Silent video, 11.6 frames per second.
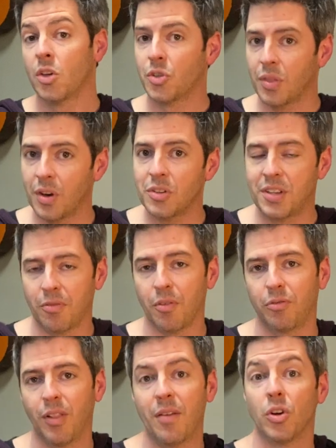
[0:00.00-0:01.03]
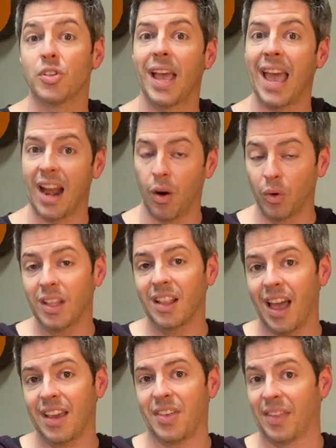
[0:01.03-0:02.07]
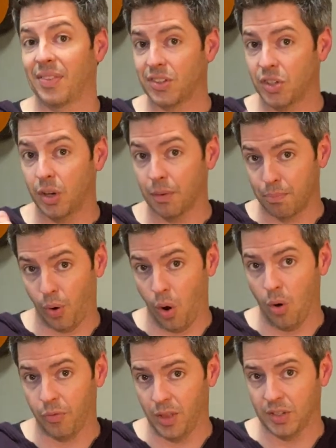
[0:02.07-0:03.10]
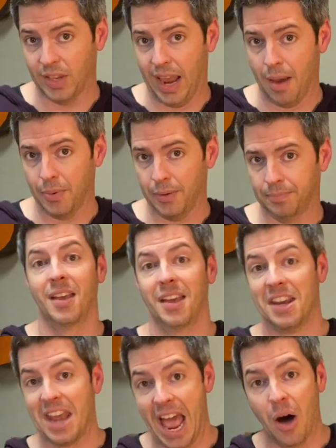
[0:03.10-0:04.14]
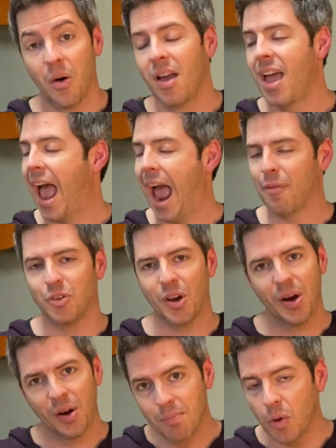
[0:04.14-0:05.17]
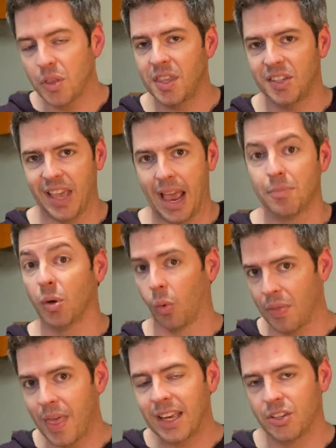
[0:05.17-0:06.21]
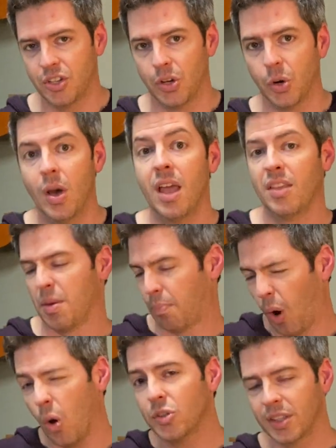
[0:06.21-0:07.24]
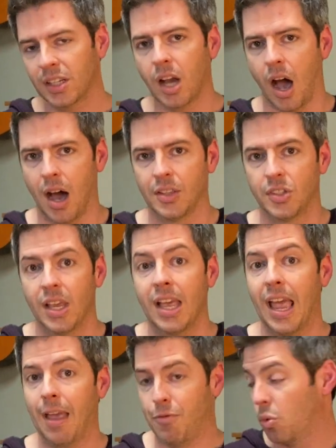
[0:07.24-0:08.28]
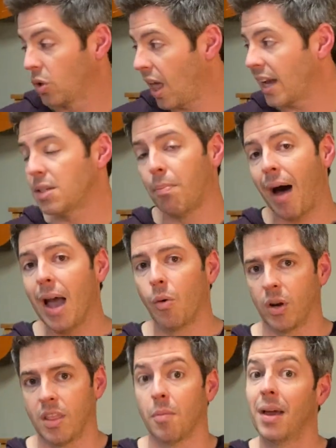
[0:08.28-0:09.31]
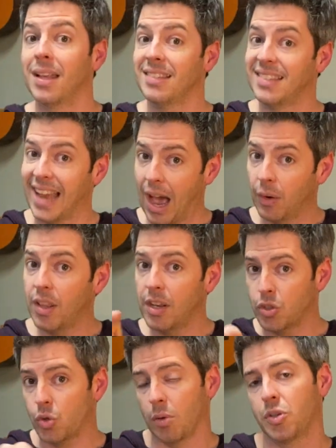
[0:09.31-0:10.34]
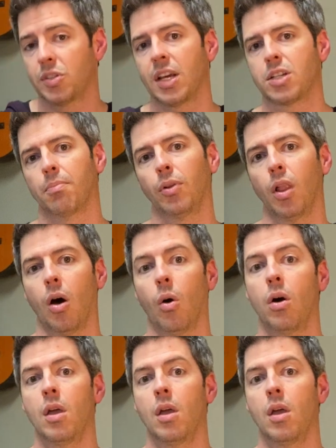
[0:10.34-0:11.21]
So there's different flavors, and I really like that. That's a good pro for this amp. Now, after hearing both of these amps and what they can do, the pros and the cons, if you would like to buy one of them, down in the description section below